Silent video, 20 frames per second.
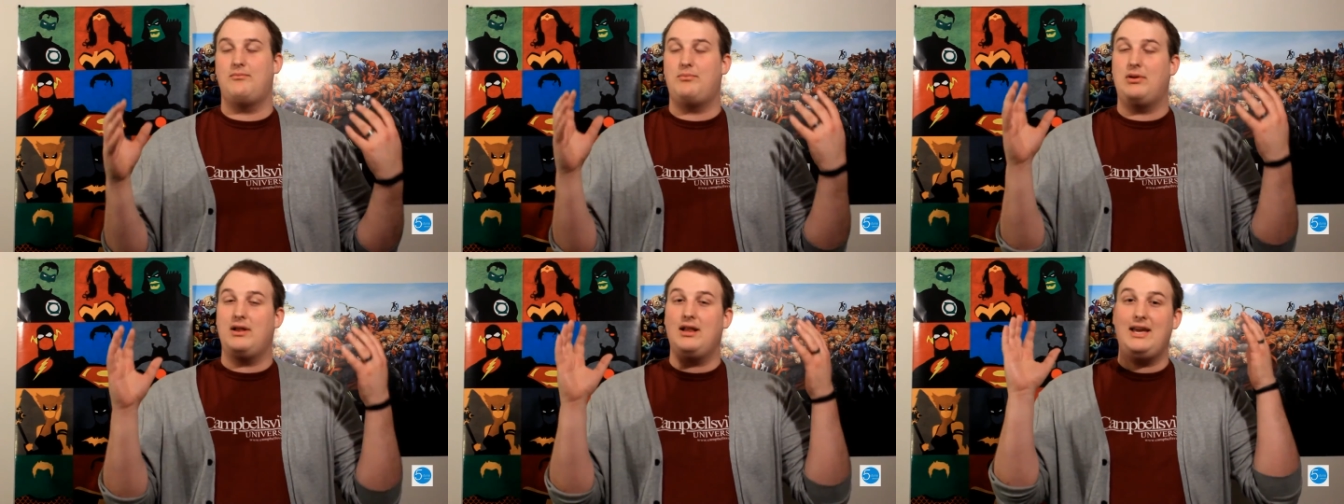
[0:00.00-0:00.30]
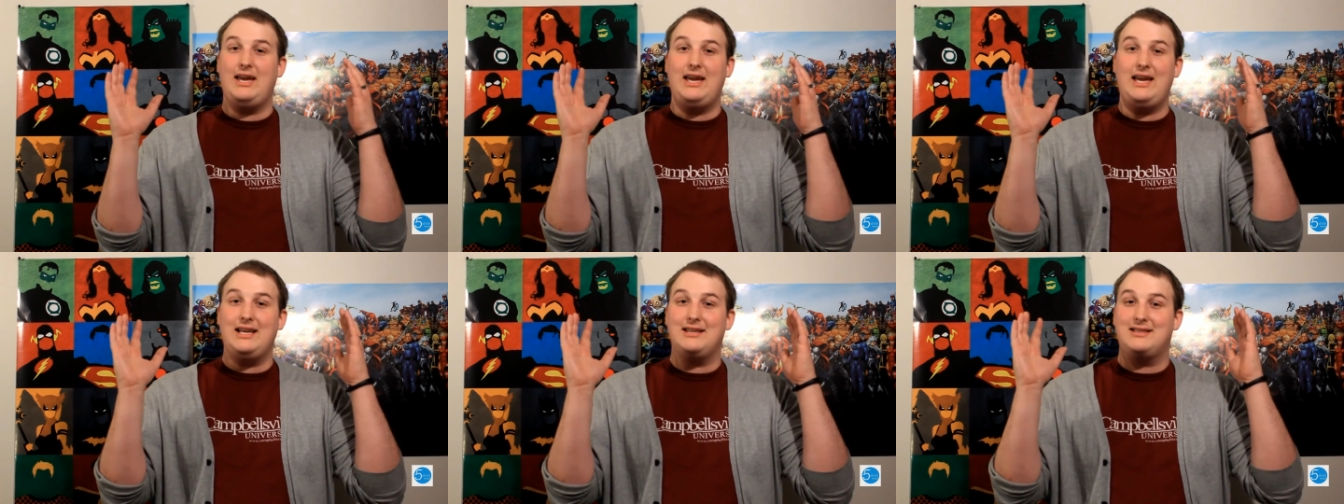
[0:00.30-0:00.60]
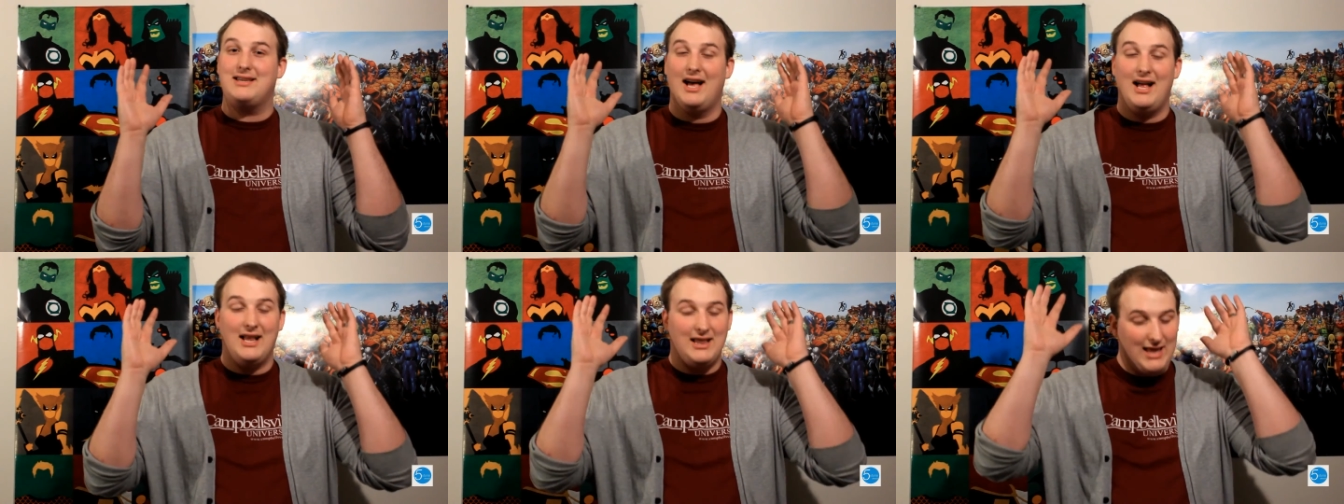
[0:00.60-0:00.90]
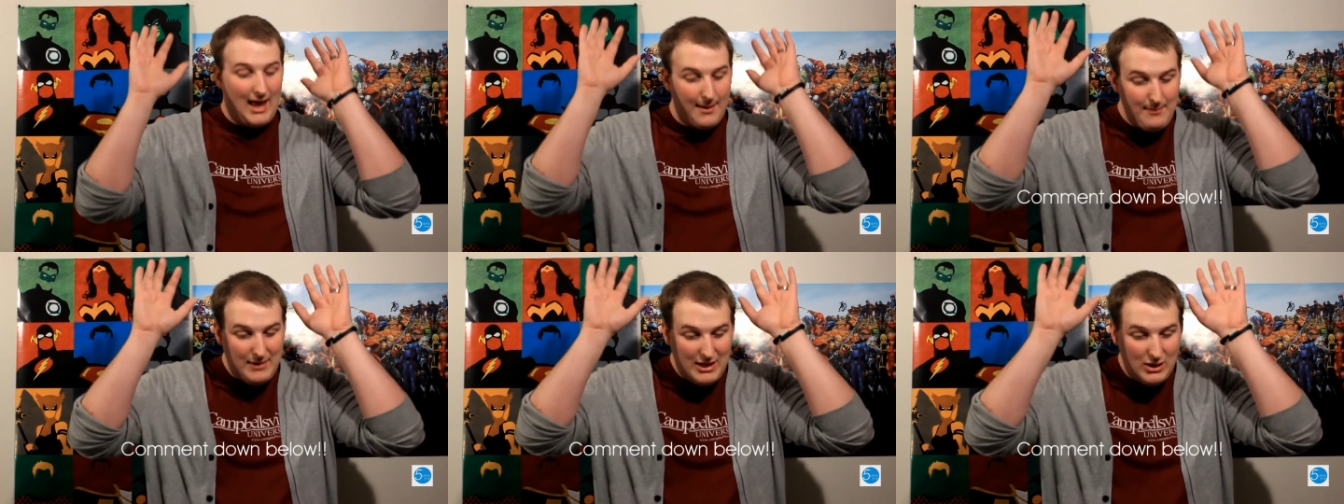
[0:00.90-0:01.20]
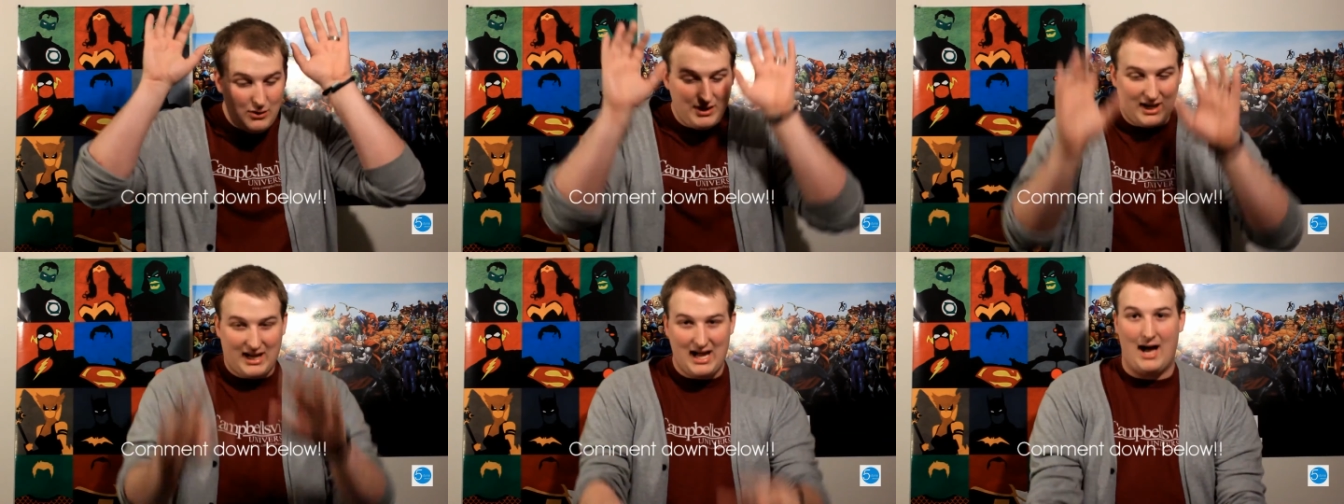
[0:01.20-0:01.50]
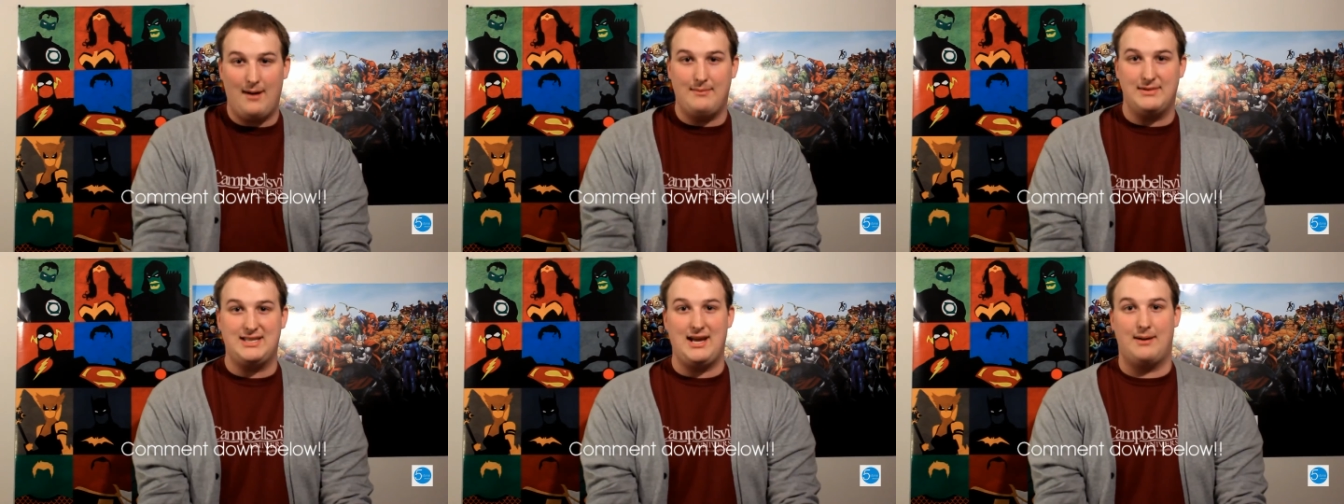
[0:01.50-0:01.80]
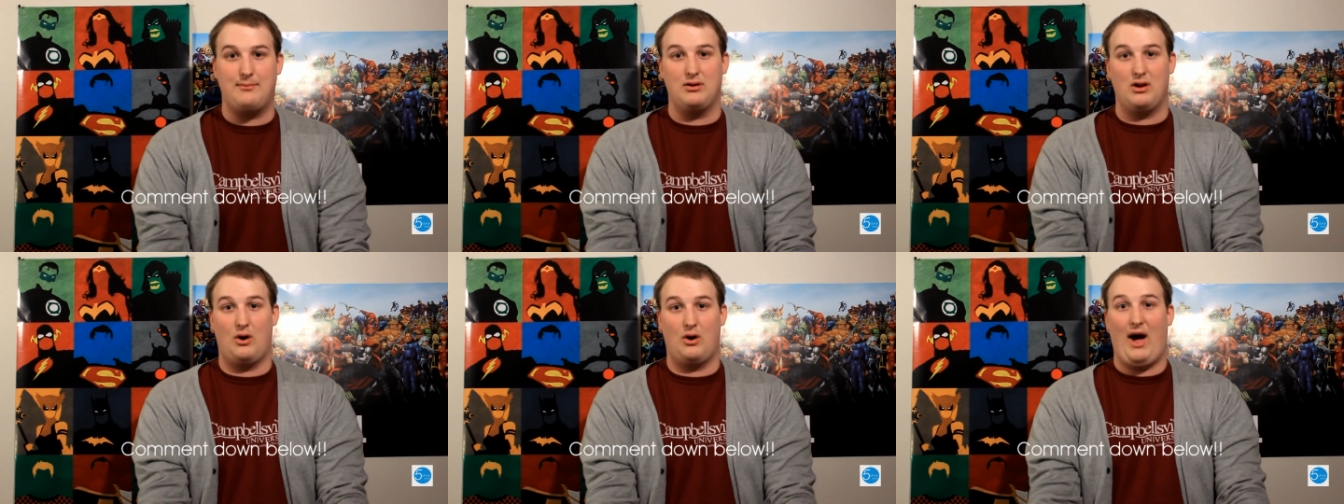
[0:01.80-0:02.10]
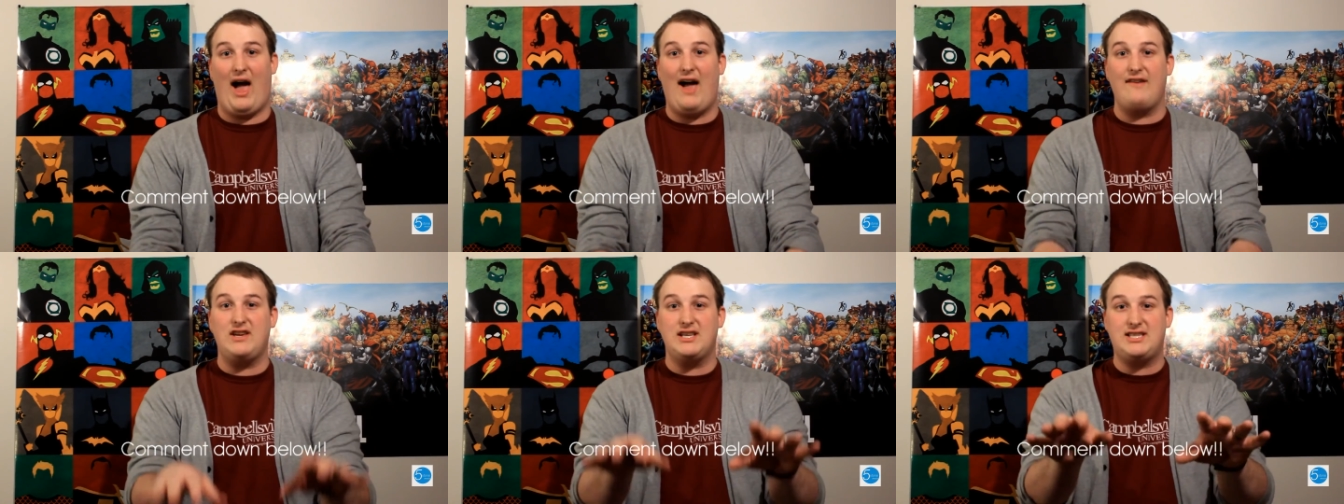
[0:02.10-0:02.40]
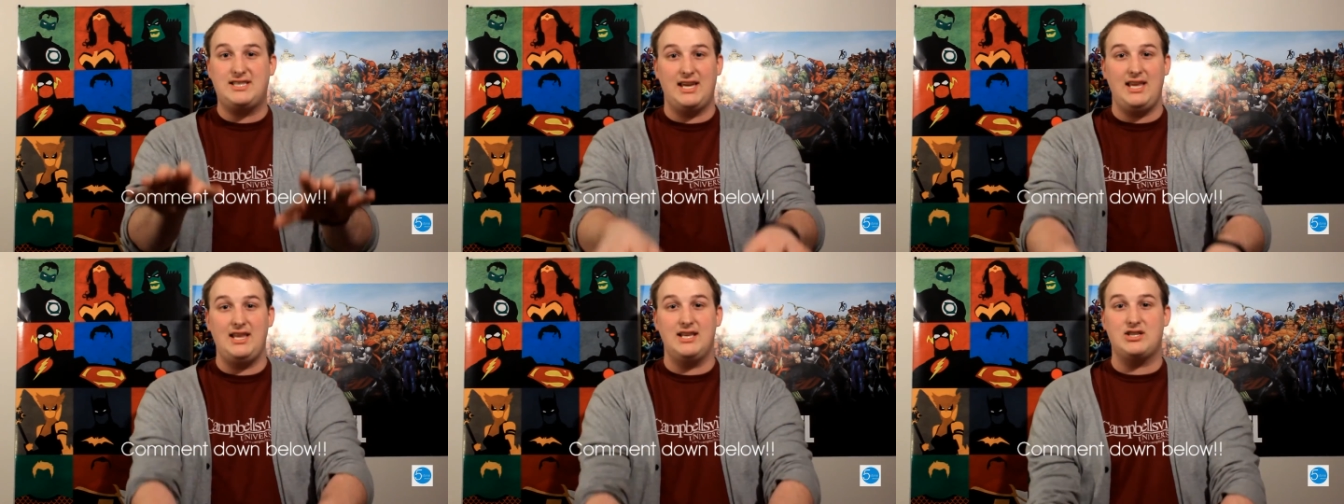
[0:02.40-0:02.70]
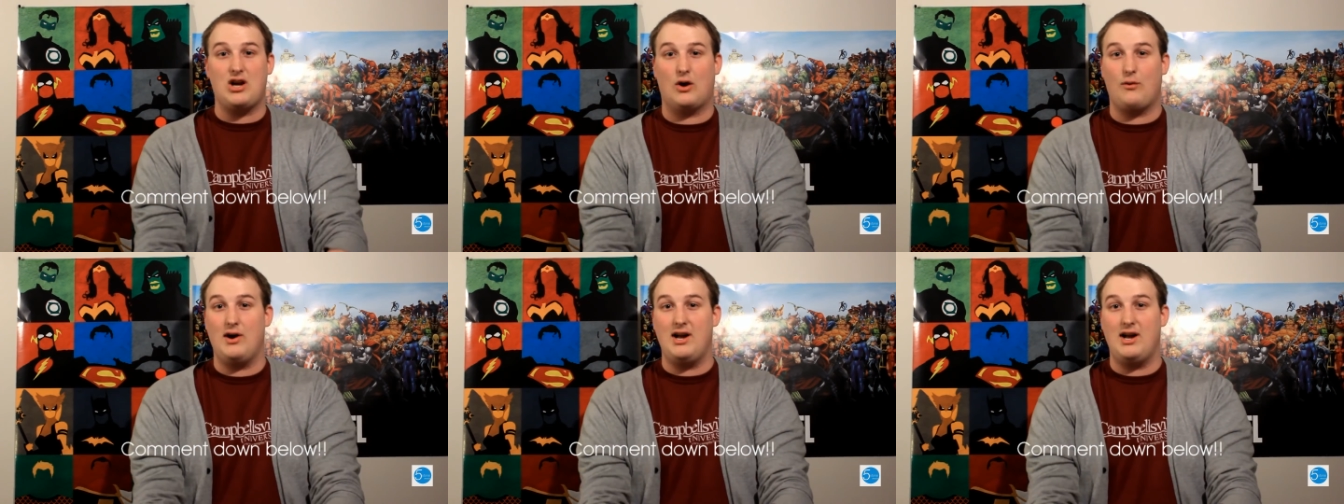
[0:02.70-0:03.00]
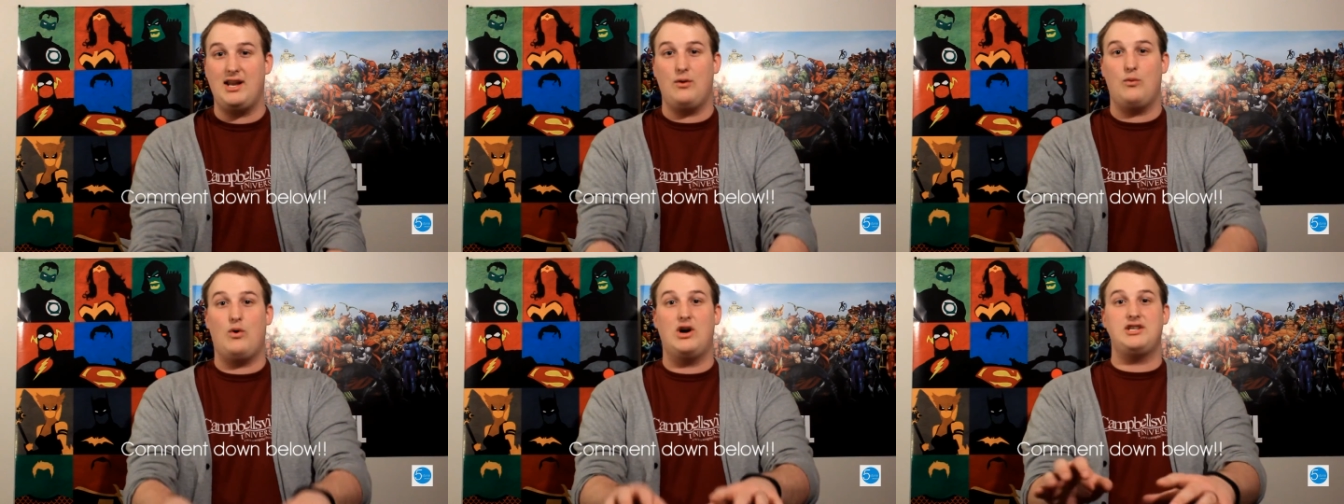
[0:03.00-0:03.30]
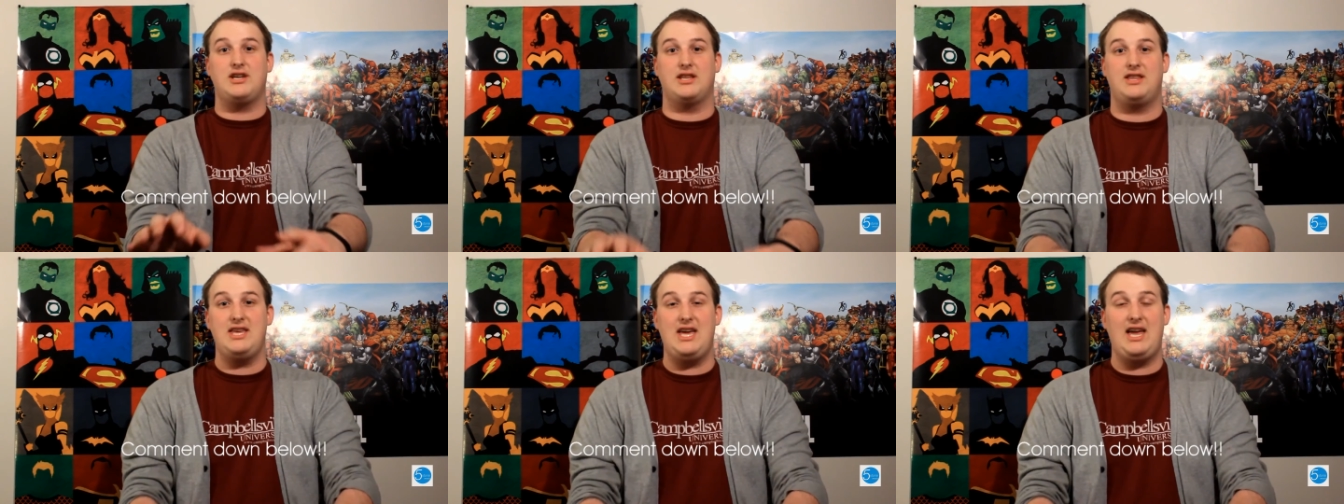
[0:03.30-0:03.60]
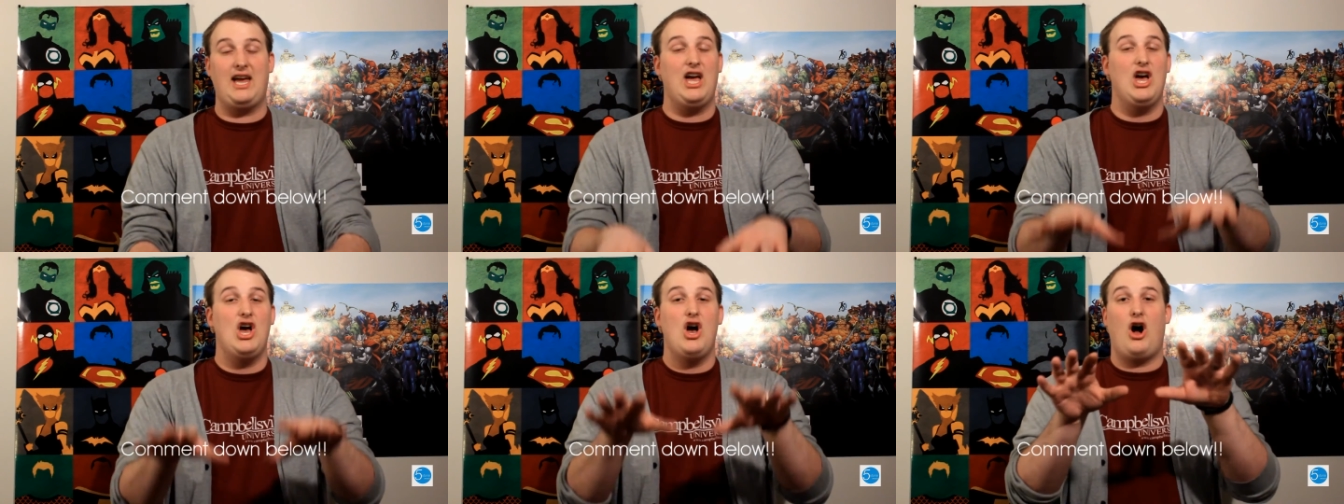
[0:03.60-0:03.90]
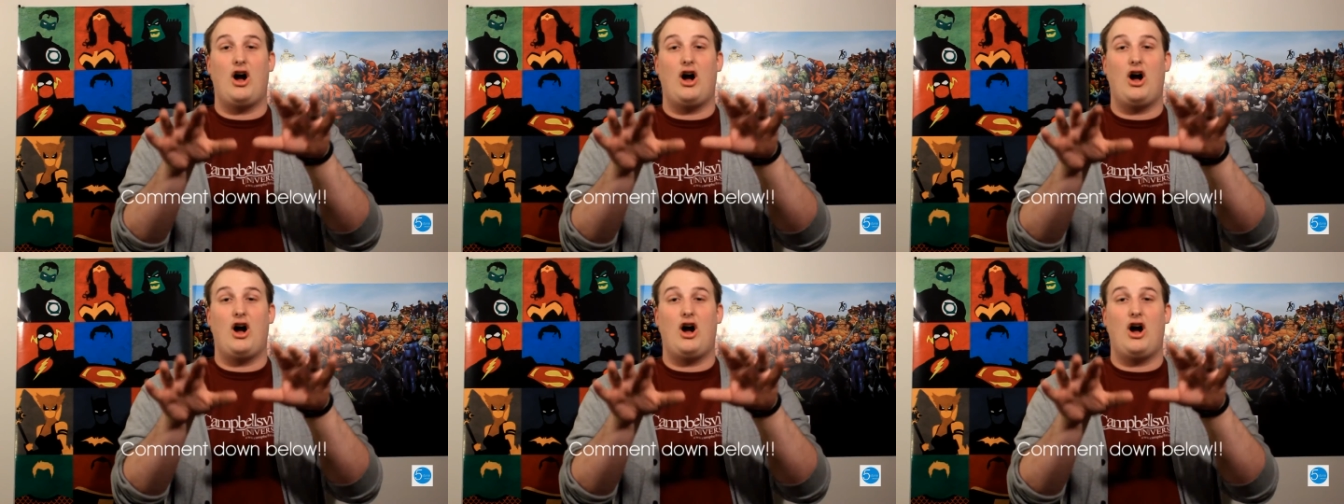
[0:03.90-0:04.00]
Please let me know in the comments down below. Have you seen this already? What do you think?